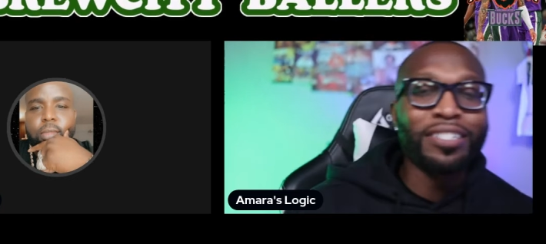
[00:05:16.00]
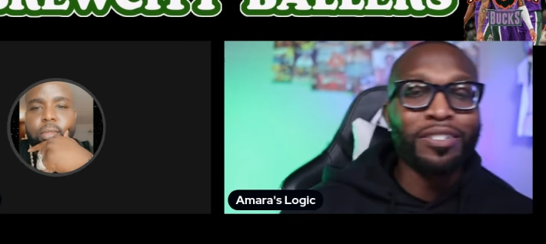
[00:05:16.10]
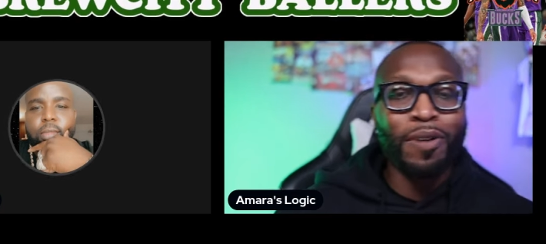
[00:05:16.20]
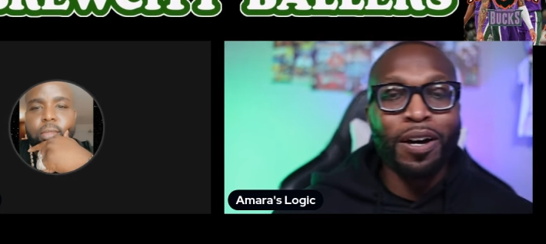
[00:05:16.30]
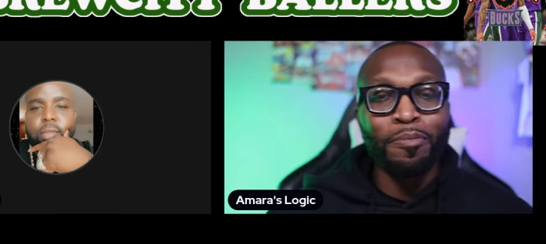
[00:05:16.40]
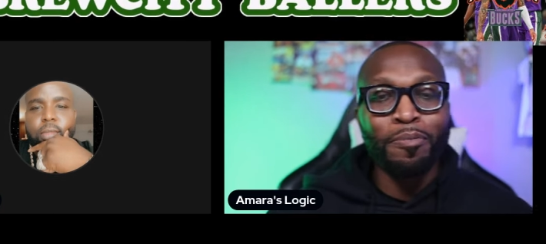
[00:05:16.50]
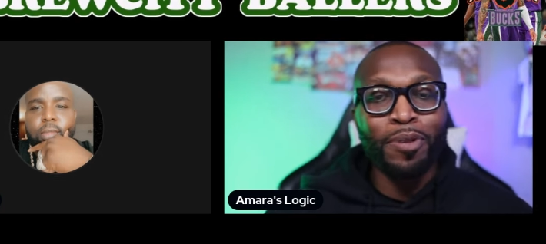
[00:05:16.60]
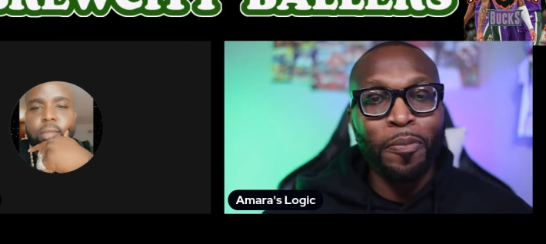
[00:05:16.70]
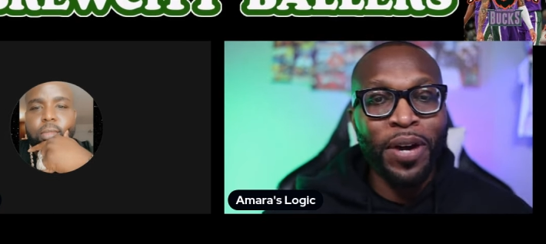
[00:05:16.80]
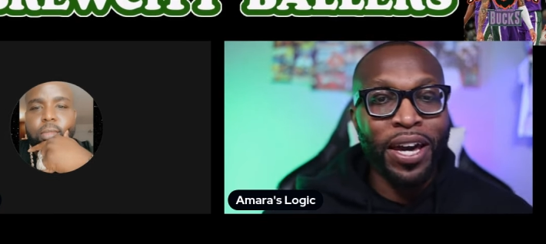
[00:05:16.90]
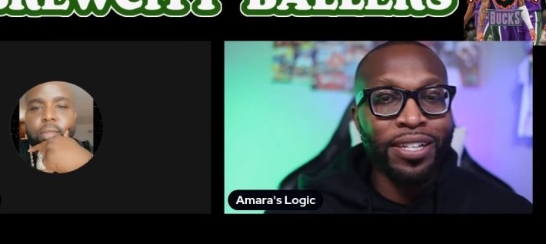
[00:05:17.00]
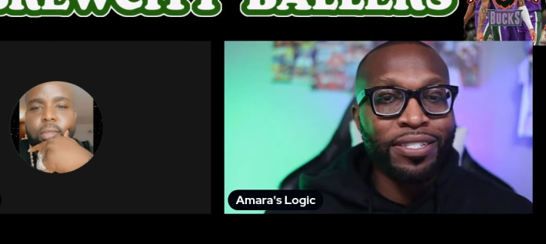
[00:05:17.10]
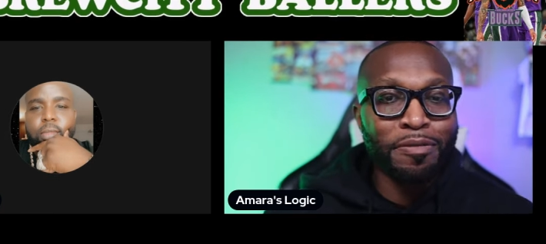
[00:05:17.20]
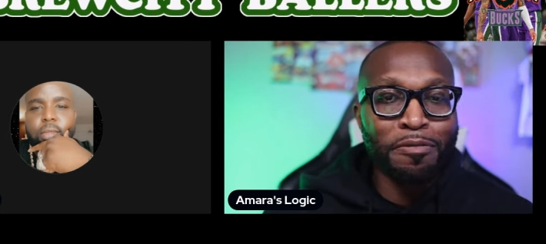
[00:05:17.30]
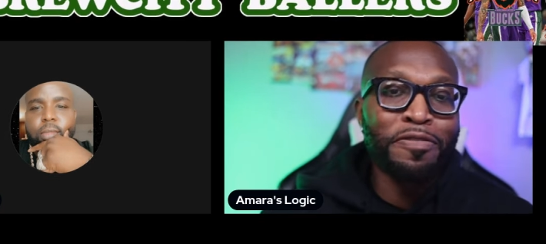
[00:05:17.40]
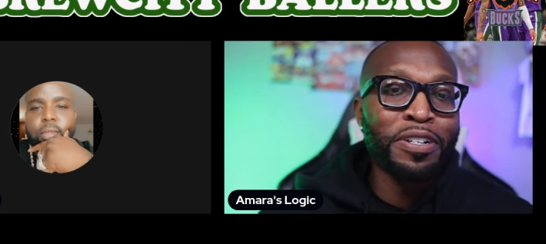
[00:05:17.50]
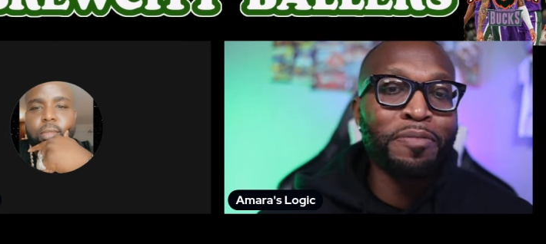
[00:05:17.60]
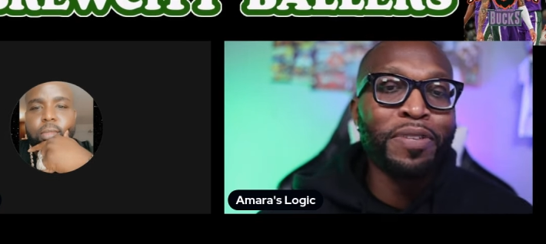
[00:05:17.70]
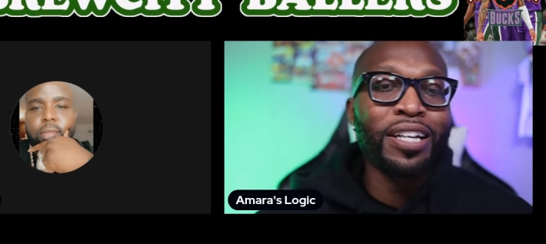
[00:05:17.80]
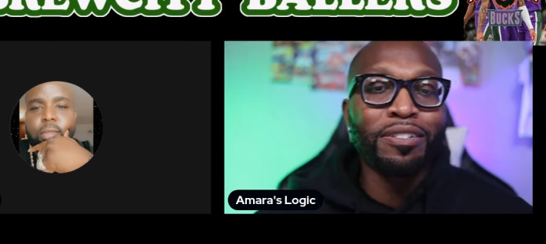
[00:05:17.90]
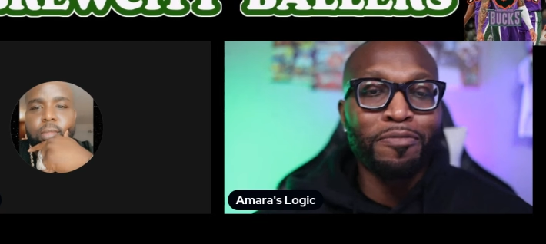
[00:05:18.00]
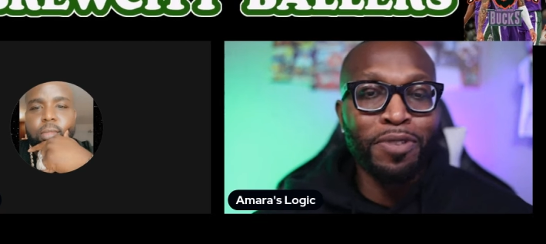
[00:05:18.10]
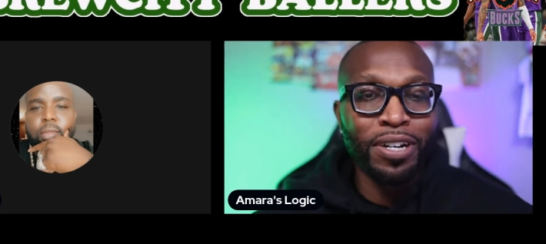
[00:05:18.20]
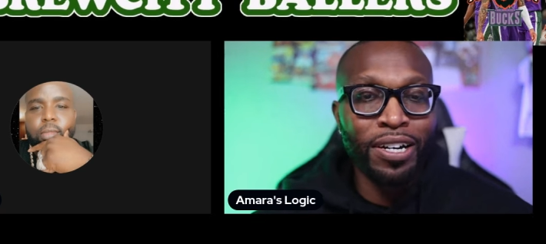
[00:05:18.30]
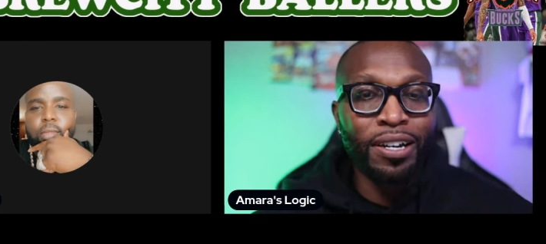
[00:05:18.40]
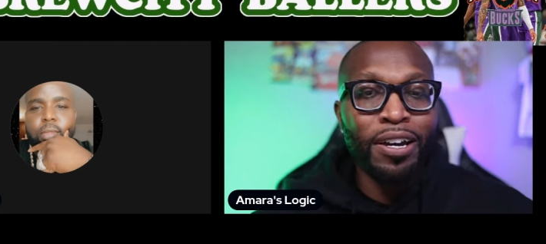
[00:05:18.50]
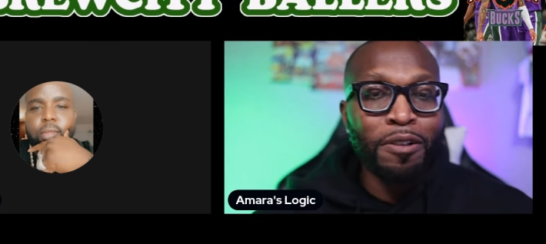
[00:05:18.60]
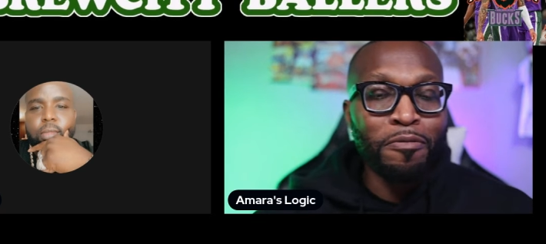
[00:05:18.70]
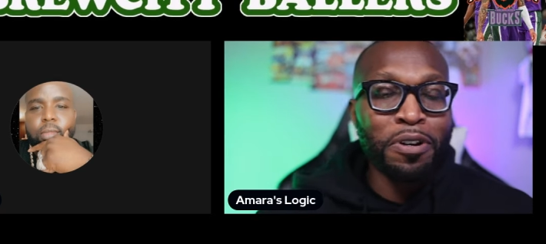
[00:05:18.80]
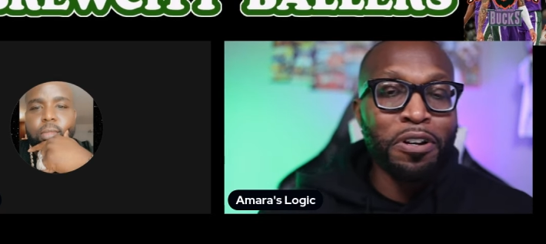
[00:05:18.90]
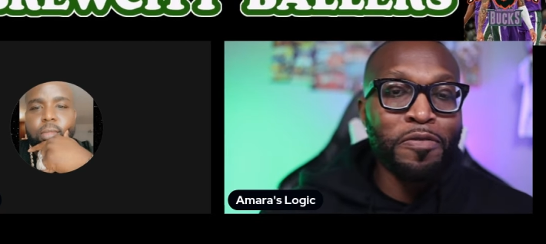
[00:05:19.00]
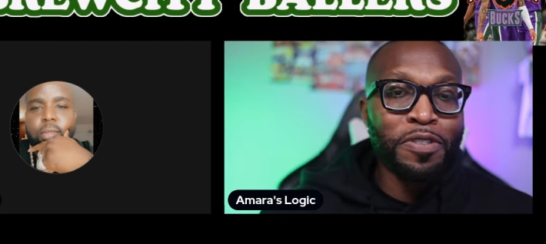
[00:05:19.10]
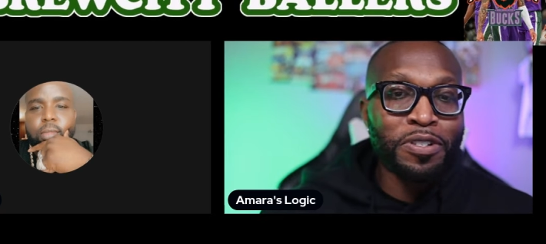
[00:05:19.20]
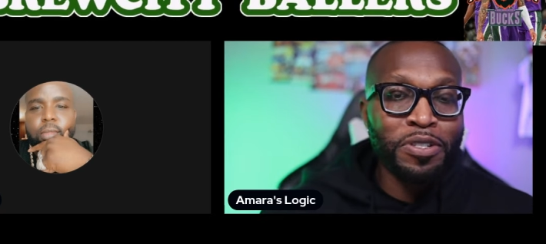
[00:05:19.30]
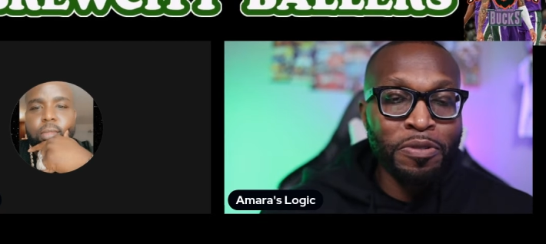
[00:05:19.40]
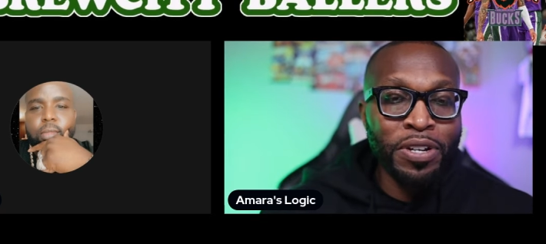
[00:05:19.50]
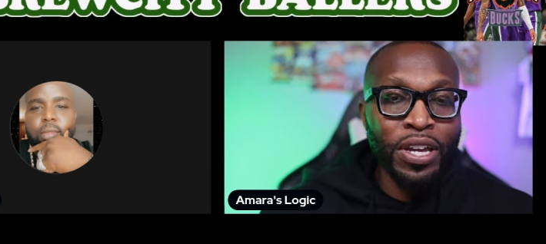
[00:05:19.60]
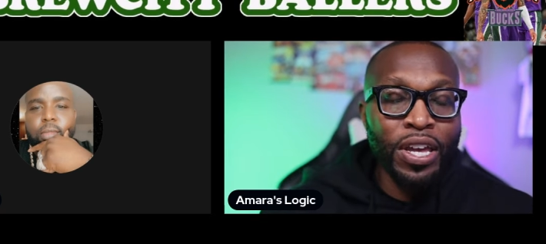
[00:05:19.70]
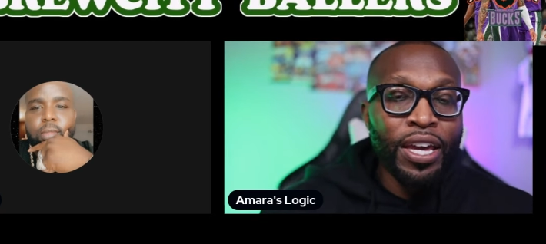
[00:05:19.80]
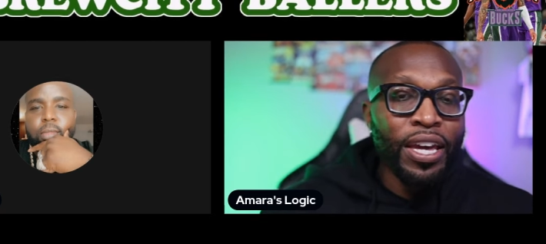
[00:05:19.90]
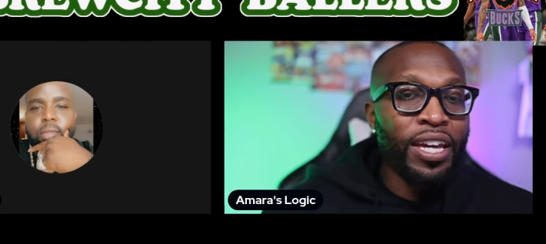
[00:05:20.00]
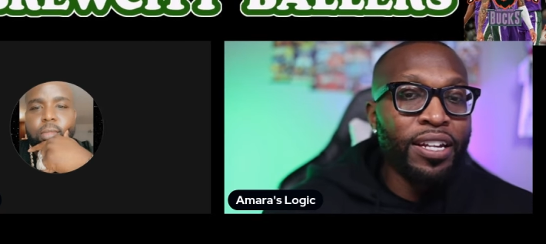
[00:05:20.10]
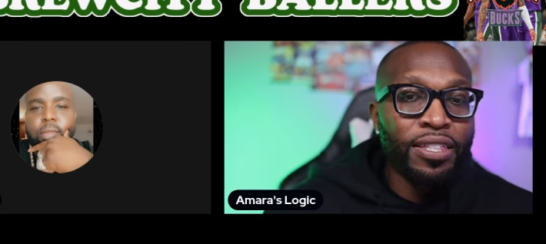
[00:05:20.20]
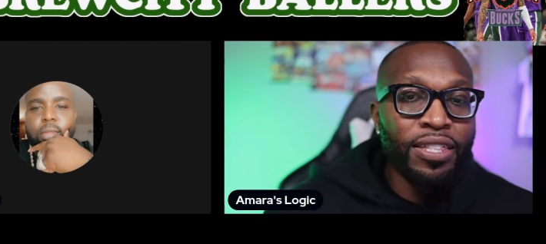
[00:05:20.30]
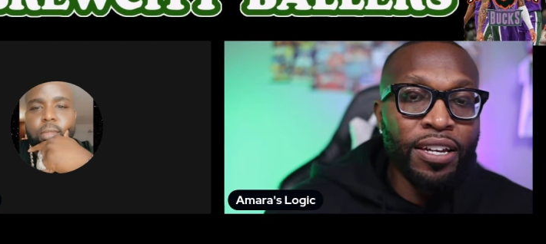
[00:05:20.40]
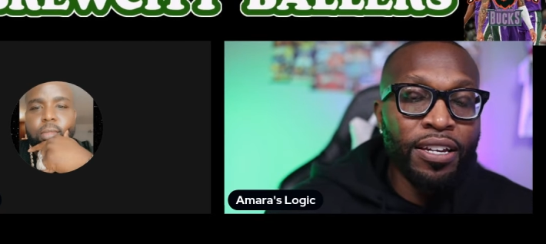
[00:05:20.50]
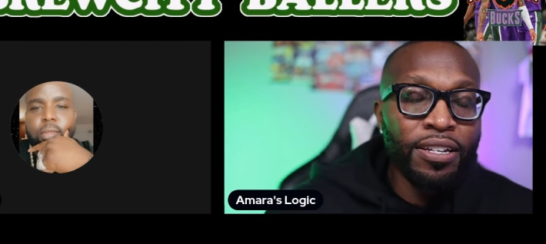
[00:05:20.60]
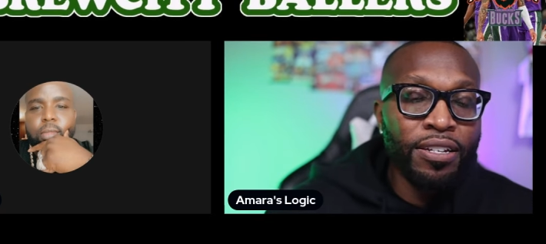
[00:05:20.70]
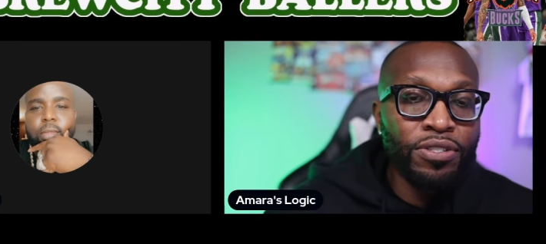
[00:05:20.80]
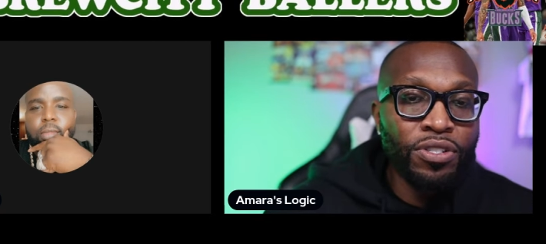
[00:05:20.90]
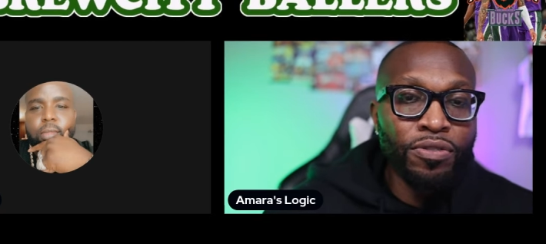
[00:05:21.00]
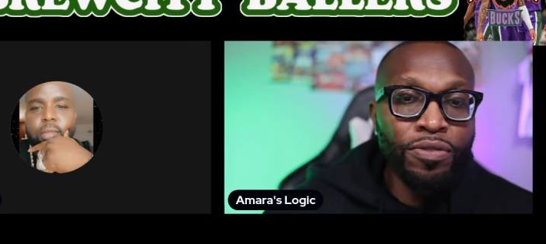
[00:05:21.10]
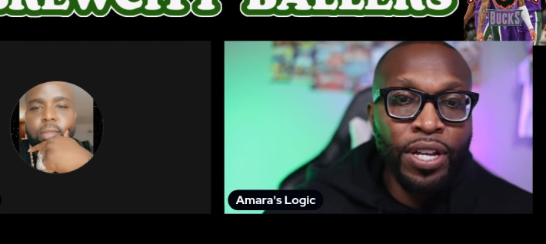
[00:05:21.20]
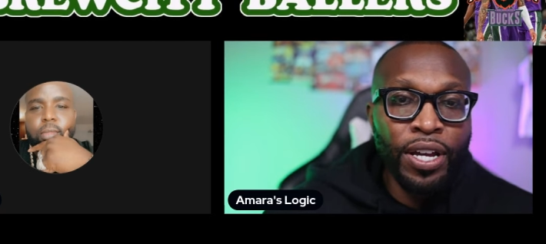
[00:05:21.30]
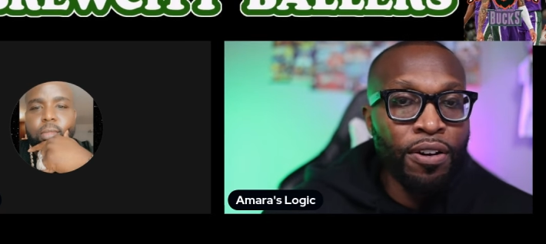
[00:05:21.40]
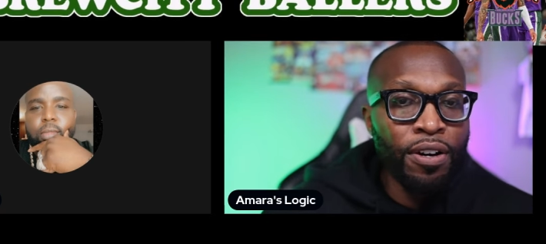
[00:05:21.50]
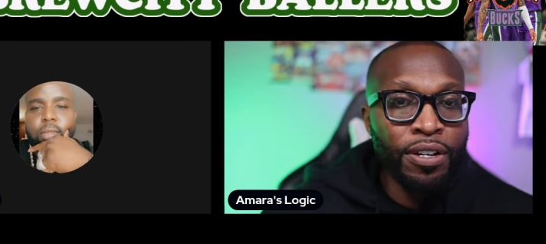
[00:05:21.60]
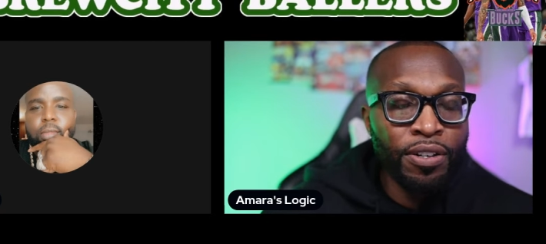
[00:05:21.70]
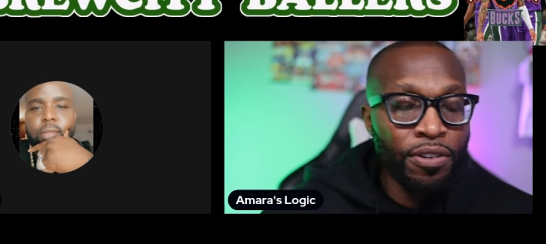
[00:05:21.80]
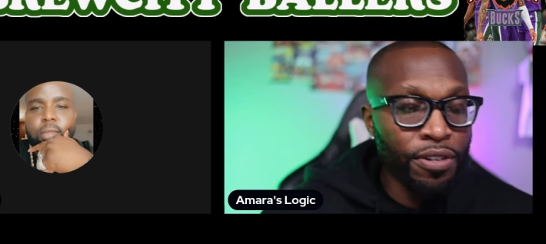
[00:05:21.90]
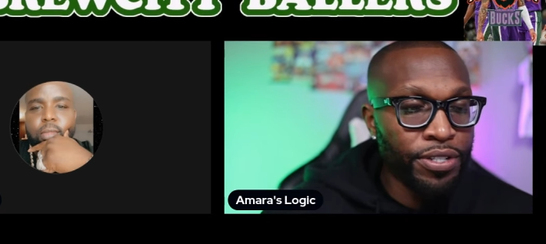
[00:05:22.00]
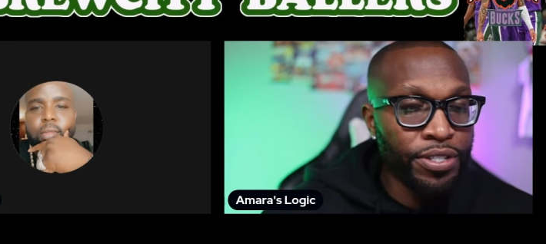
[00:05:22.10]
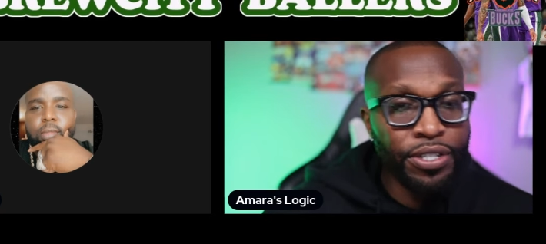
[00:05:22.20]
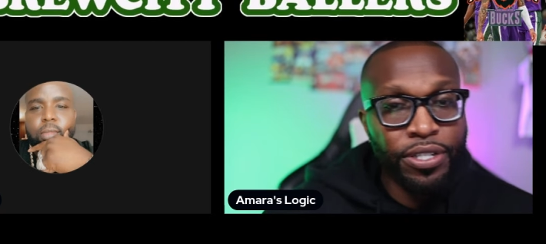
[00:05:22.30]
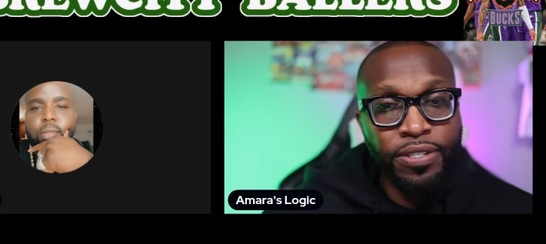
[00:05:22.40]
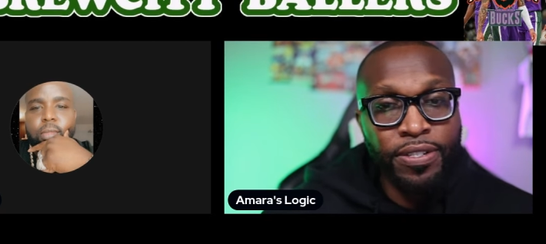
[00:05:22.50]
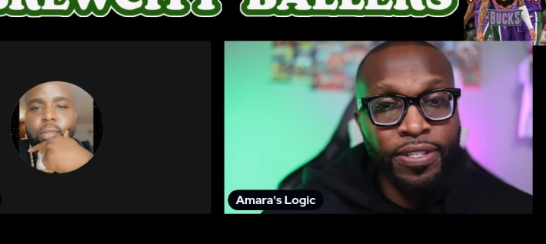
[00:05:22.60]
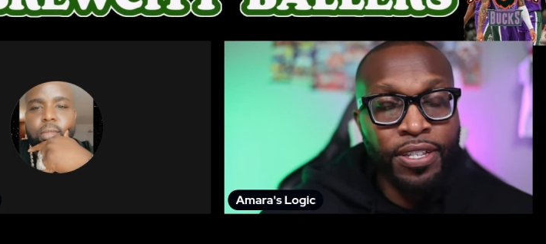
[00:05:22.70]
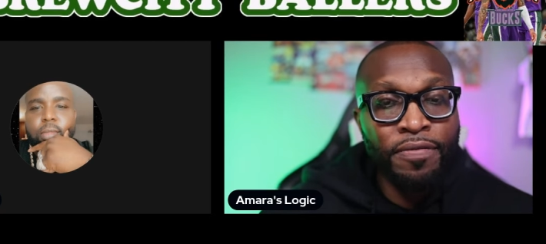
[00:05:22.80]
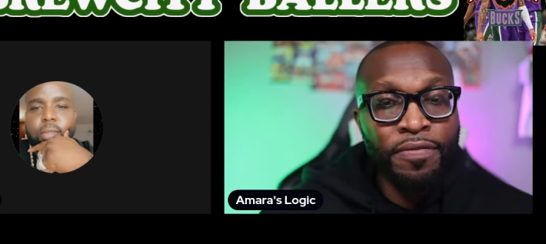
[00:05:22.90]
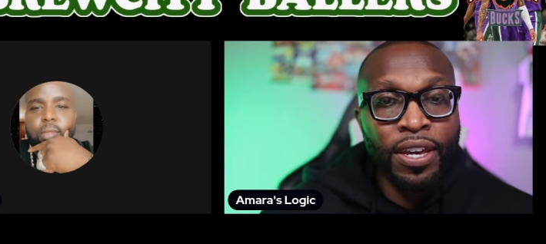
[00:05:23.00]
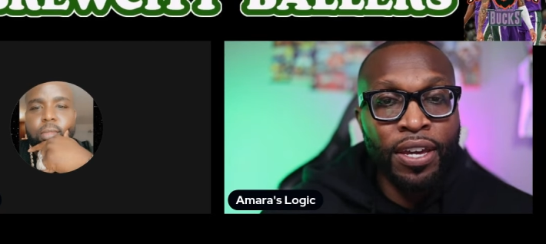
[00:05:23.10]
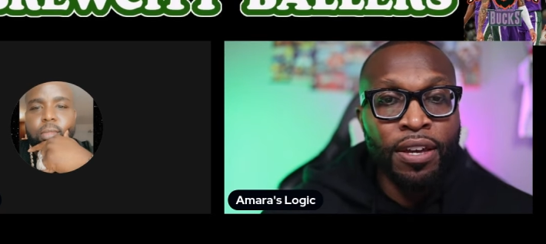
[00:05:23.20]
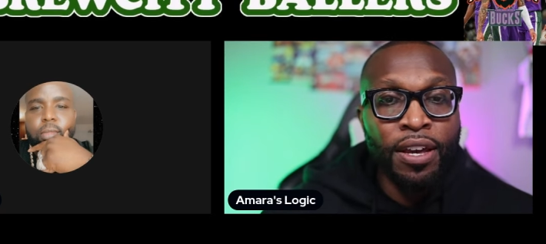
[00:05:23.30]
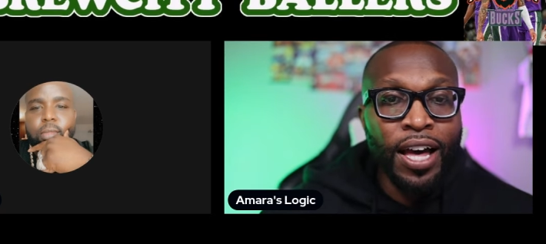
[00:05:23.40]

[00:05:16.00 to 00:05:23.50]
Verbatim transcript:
Speaker 1: somebody blow past them for them not to uh, run over the screen. And the thing is, too, like all in all seriousness, '78.